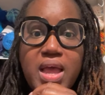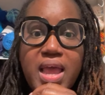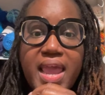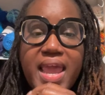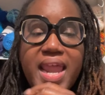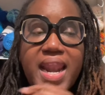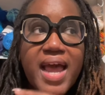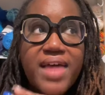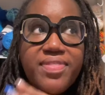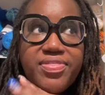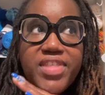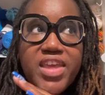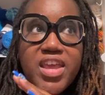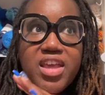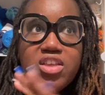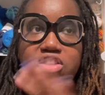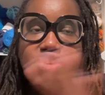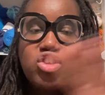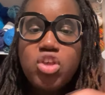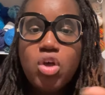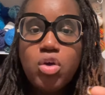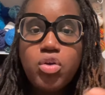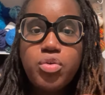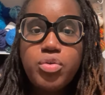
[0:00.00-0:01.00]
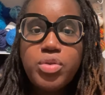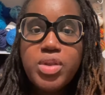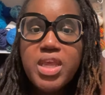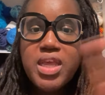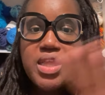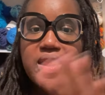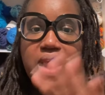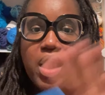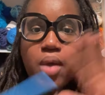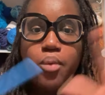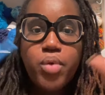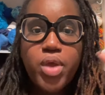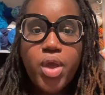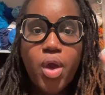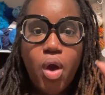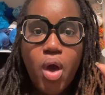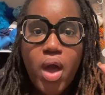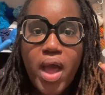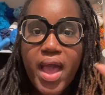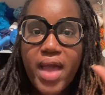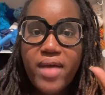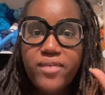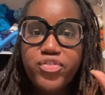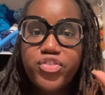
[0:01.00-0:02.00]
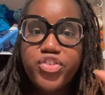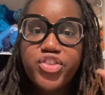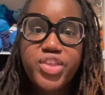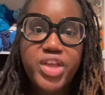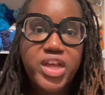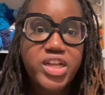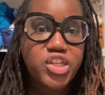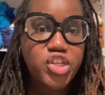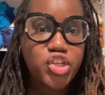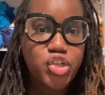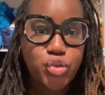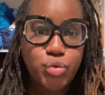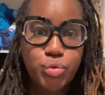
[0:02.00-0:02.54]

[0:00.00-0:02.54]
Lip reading: And I think it's so unique that we all have such